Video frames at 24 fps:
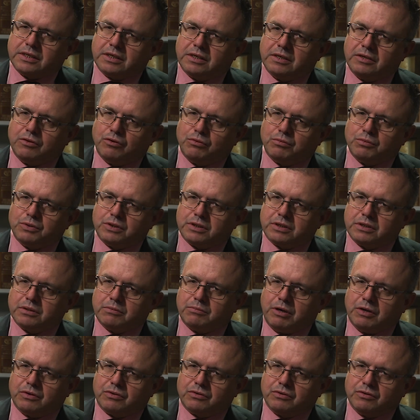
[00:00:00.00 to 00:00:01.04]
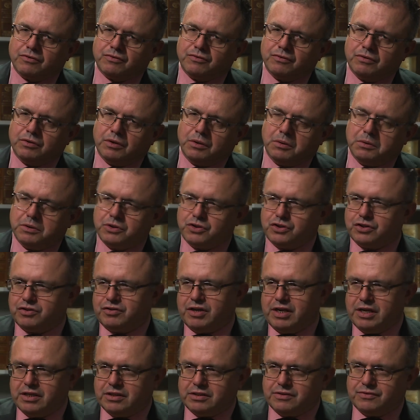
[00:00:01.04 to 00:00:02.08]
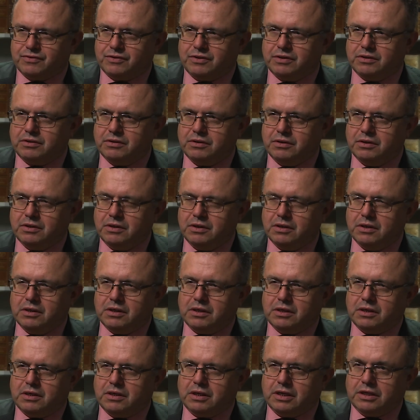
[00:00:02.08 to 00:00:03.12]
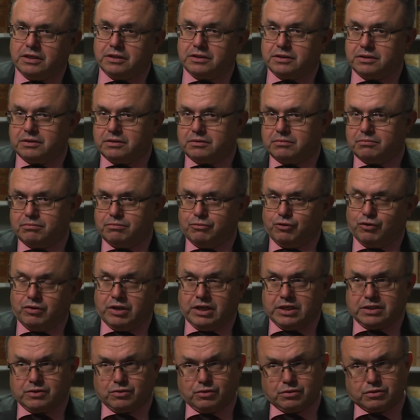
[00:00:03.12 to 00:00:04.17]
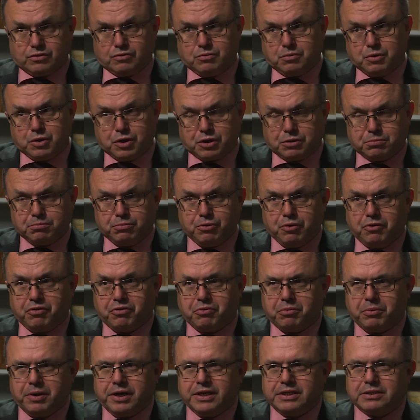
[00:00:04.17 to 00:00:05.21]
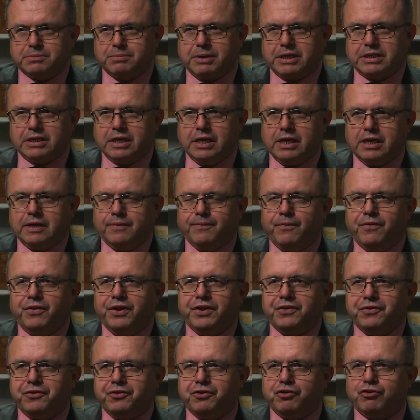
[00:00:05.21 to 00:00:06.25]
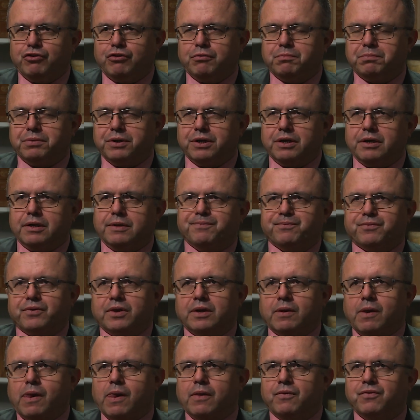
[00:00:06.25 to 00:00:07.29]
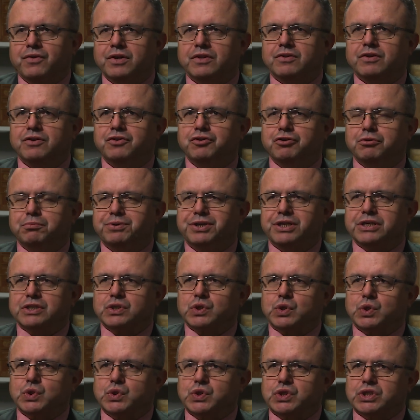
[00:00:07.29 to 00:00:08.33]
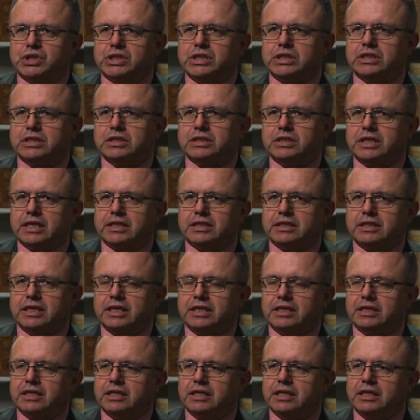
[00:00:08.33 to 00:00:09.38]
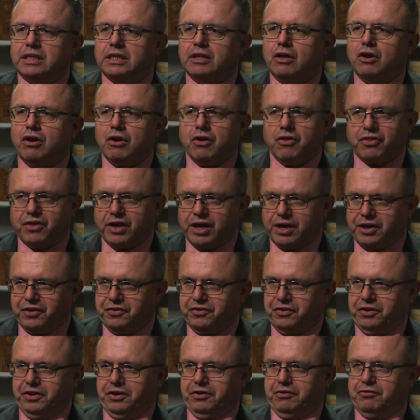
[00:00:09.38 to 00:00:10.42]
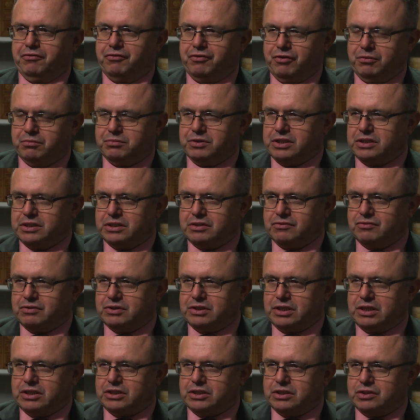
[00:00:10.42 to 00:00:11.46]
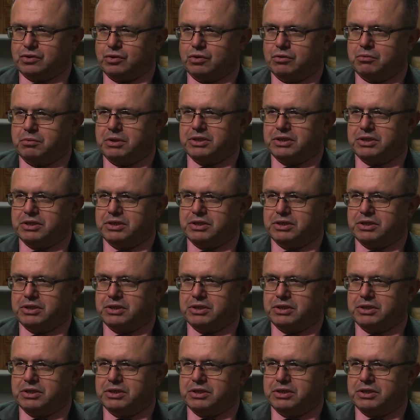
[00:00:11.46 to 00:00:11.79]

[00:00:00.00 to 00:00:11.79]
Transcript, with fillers: enormous amount of knowledge transfer, uh, and it more or less also worked both ways. But did Europe did the Europeans consider that they learned anything from these civilizations, or